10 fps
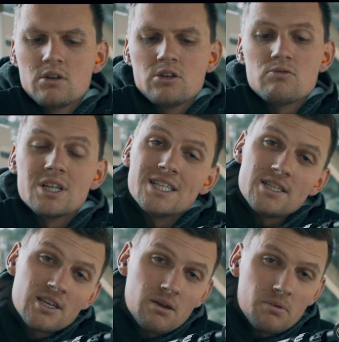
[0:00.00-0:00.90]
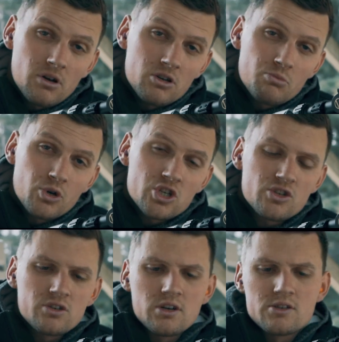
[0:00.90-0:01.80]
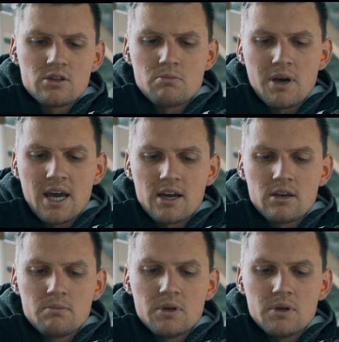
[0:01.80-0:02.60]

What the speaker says: you really need to keep an eye on your pressure signs on the back,